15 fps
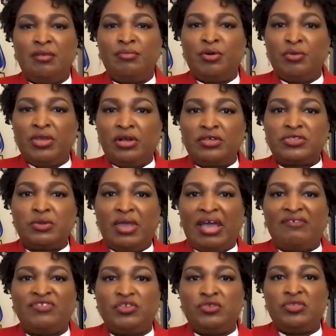But we also
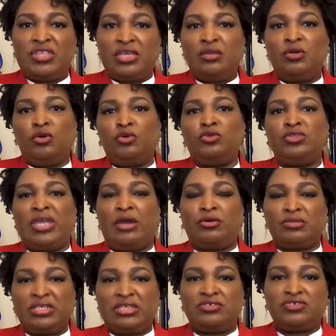have to then hold
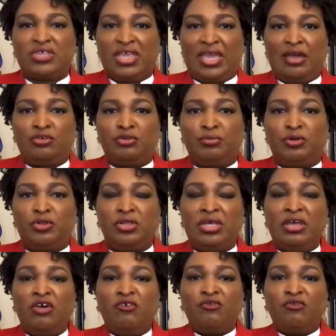our leaders accountable